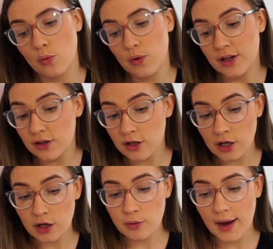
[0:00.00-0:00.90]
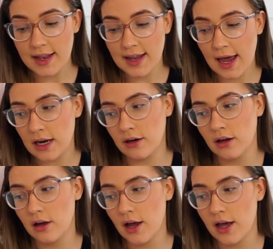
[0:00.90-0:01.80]
with you and then
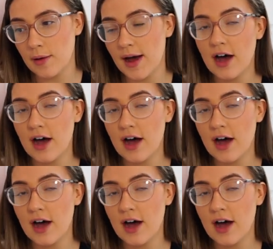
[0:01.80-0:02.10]
um,